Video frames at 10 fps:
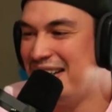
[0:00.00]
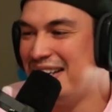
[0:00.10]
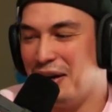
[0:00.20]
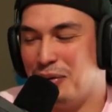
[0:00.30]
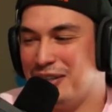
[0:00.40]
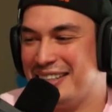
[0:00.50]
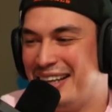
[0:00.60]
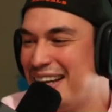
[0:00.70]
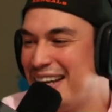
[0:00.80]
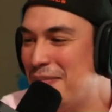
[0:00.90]
It wasn't
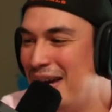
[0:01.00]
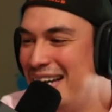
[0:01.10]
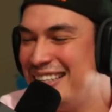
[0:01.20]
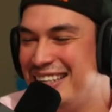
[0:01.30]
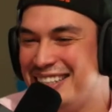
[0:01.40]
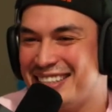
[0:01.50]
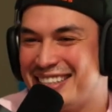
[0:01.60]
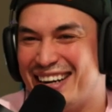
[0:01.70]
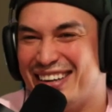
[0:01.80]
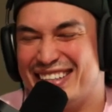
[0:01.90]
like amazing. You just
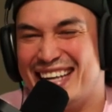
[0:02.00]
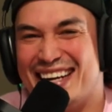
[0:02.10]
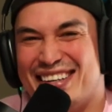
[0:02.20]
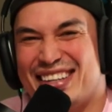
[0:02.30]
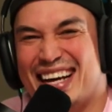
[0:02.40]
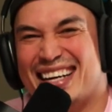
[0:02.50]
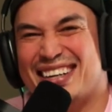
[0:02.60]
kind of looked at it and you're like,